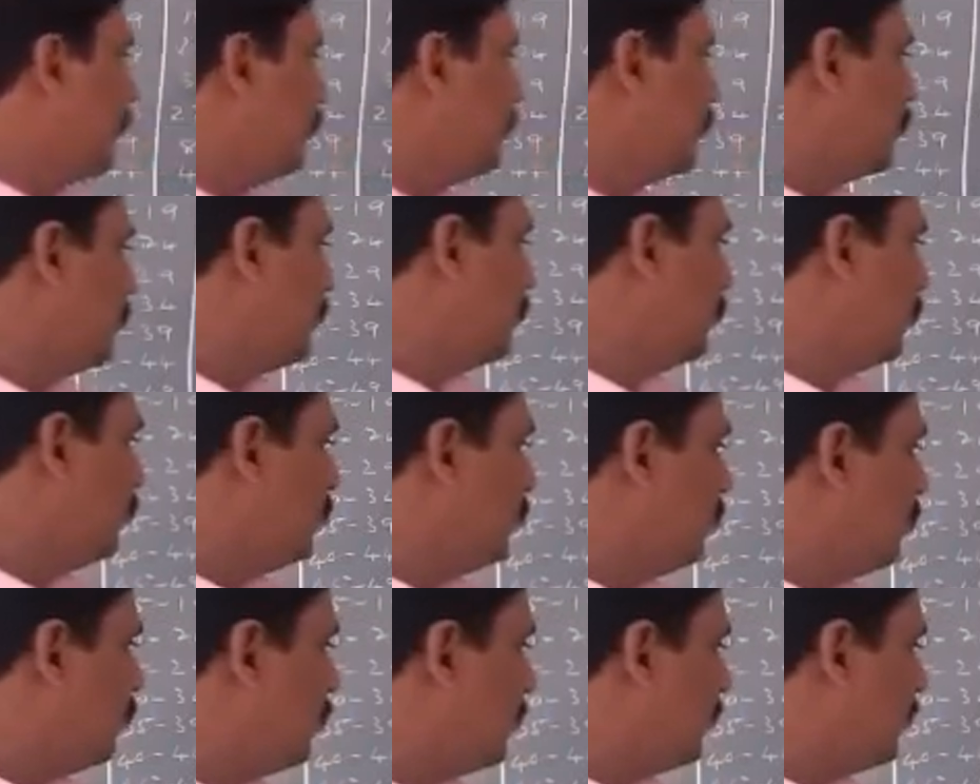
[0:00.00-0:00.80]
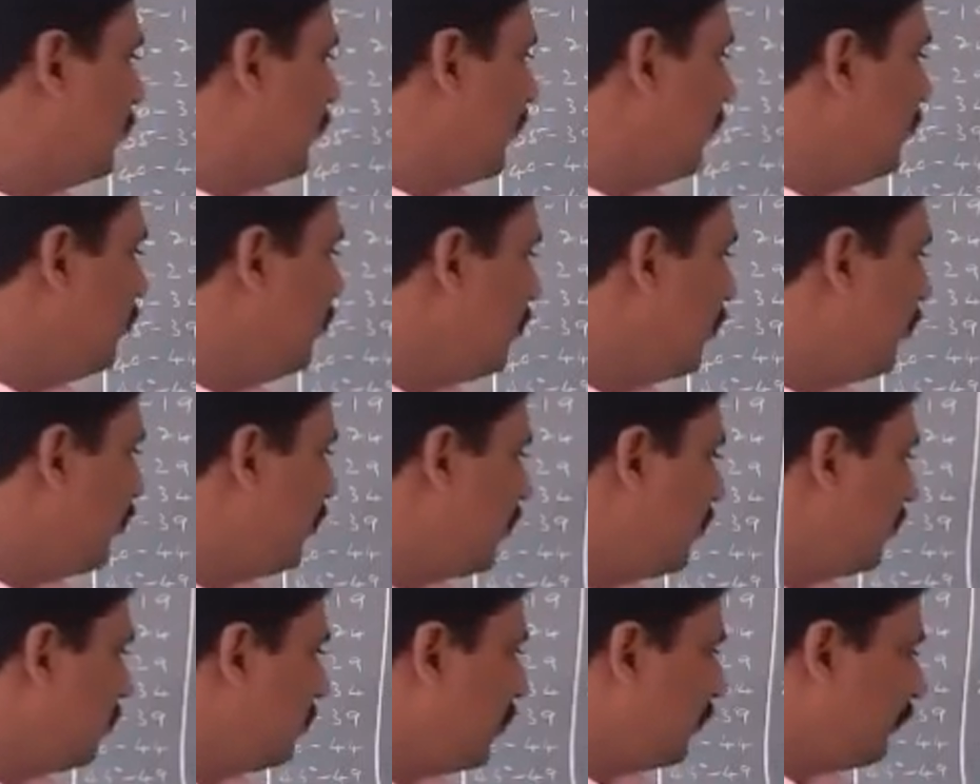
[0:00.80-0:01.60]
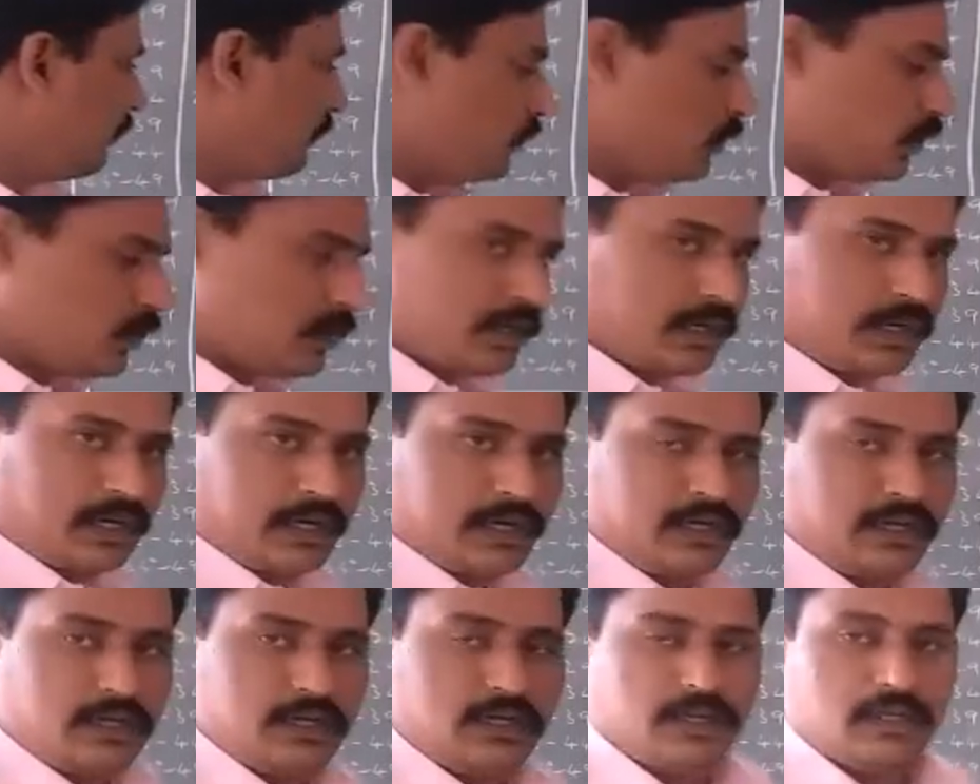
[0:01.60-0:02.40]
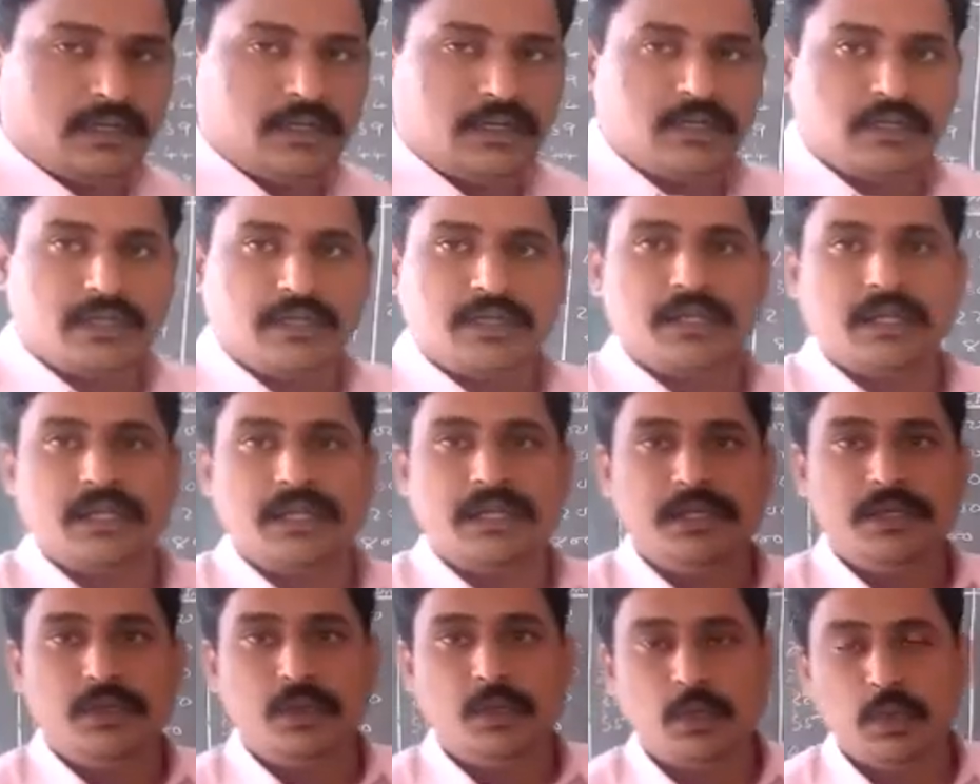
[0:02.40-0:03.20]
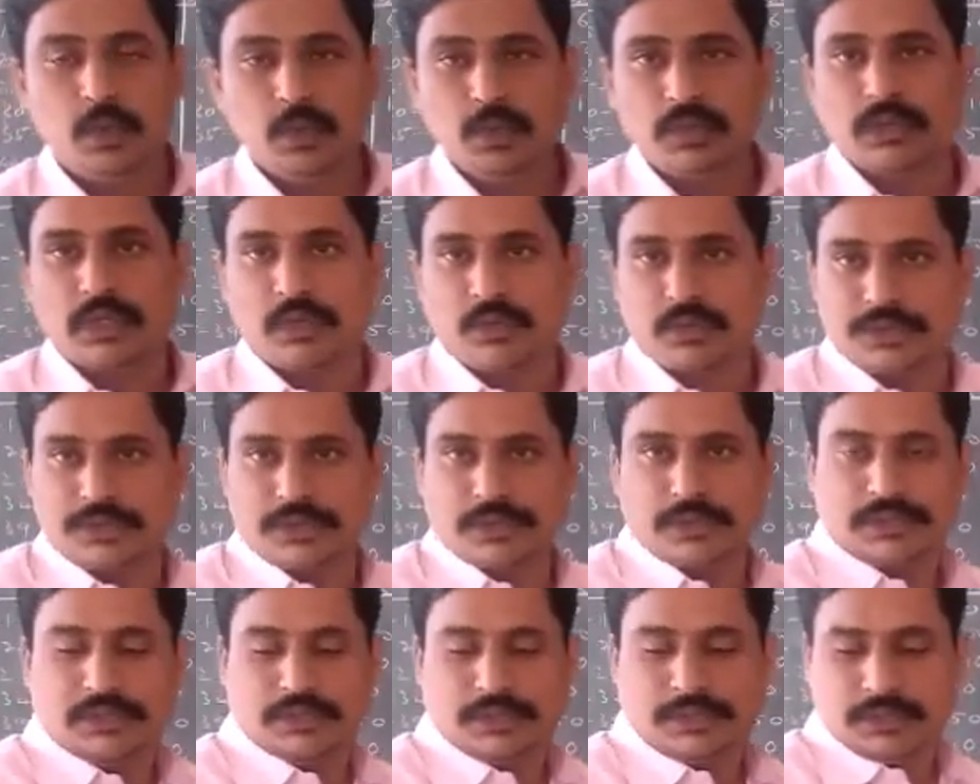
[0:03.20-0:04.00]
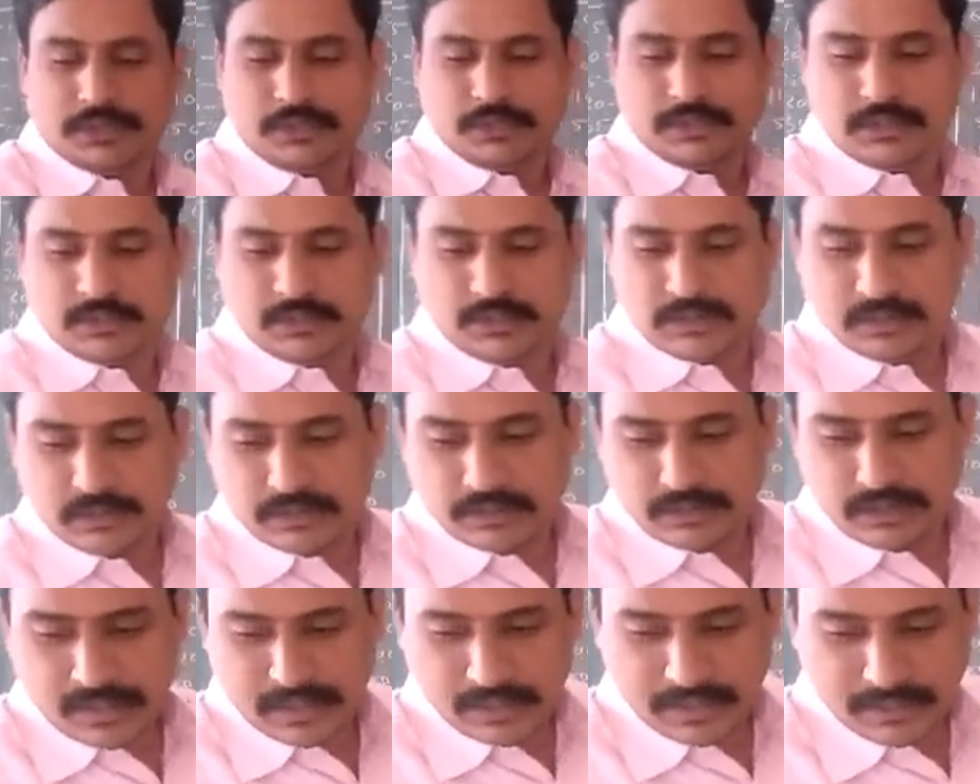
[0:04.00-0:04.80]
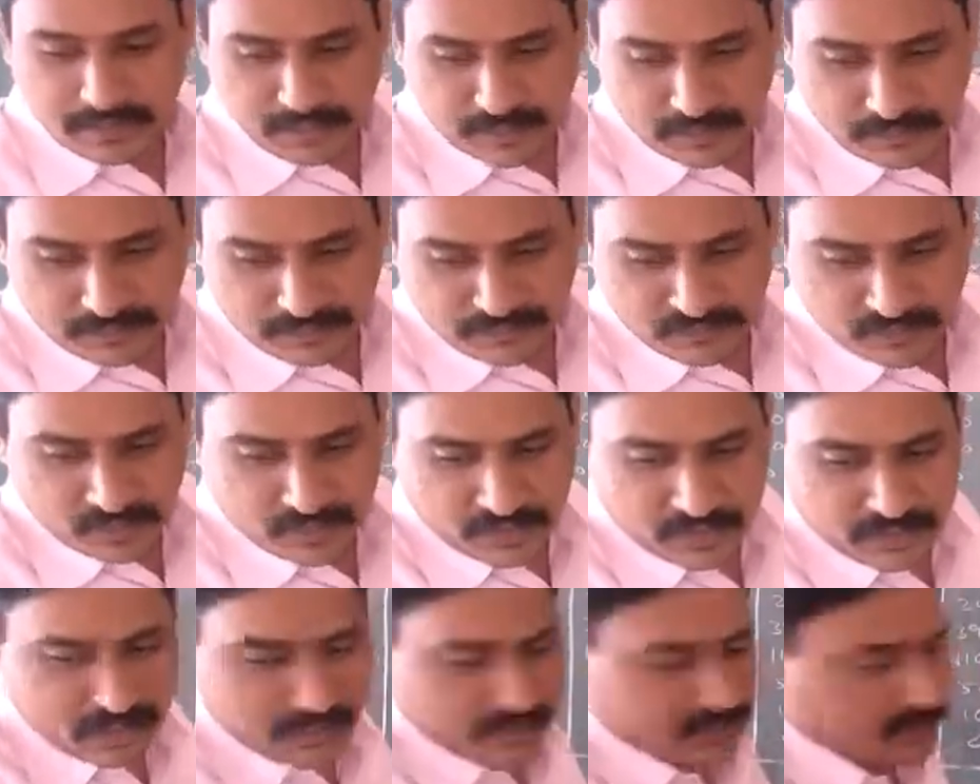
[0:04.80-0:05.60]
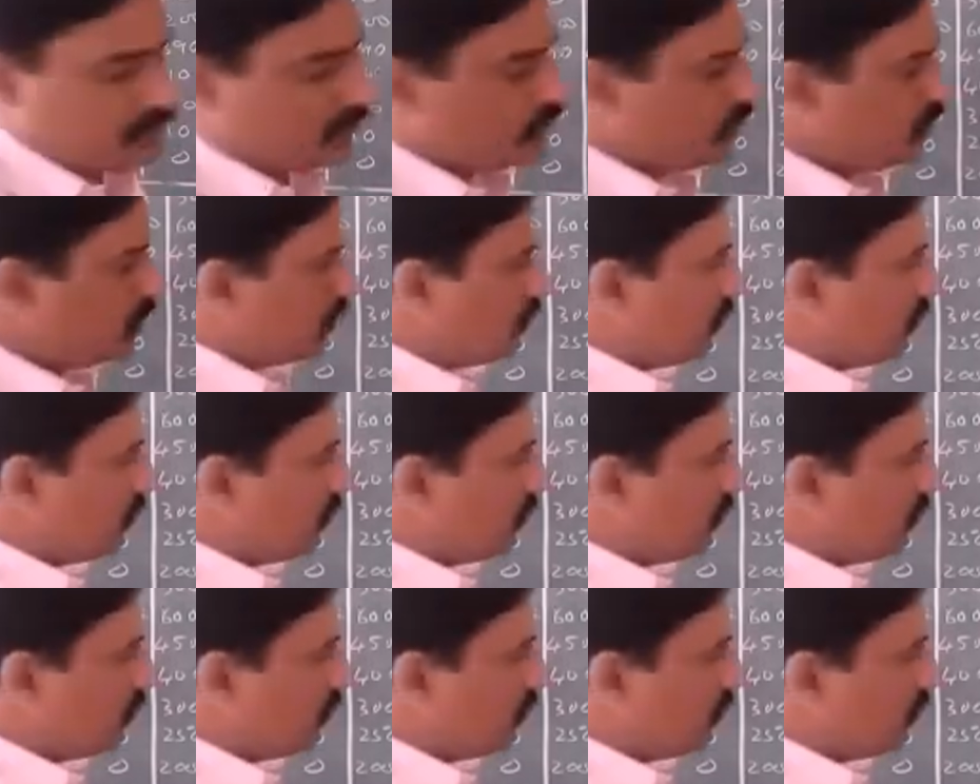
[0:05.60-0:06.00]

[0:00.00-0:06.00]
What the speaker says: next 10 divided by 400 into 1000. So 10 divided by 400 into